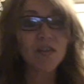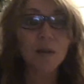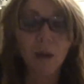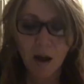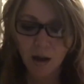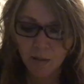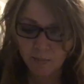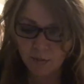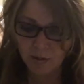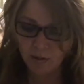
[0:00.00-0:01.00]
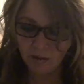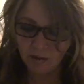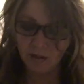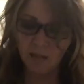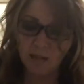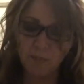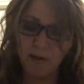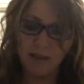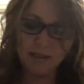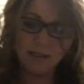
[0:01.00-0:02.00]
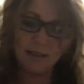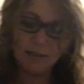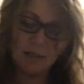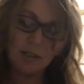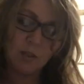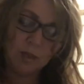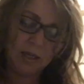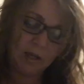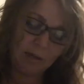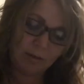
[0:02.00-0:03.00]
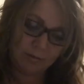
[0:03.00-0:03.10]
the pie taste sweeter,